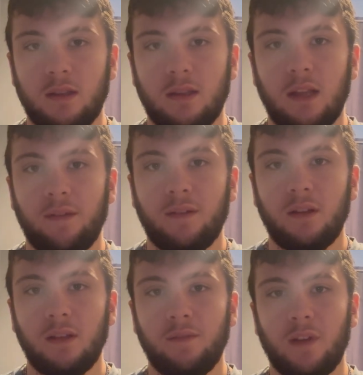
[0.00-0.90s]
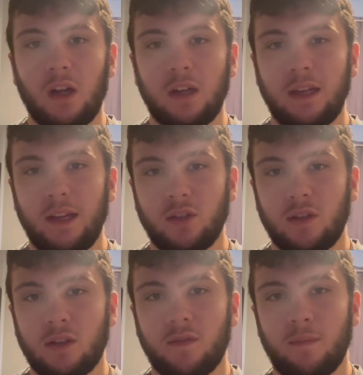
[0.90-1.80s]
definitely very
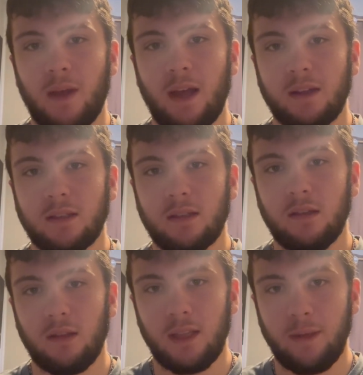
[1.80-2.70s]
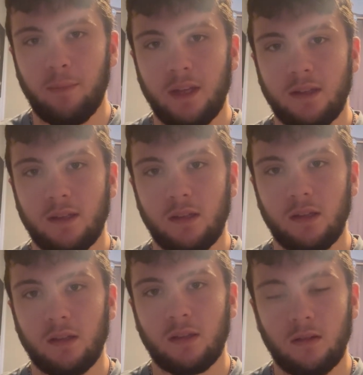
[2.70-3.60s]
dangerous for Max to leap
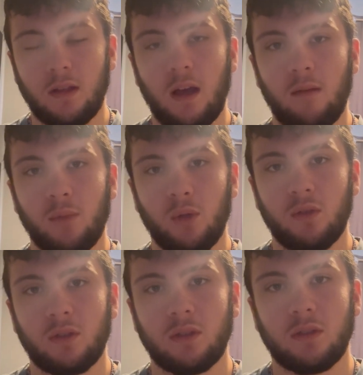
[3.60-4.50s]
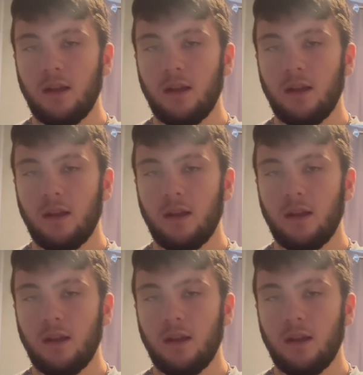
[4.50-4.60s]
into combos.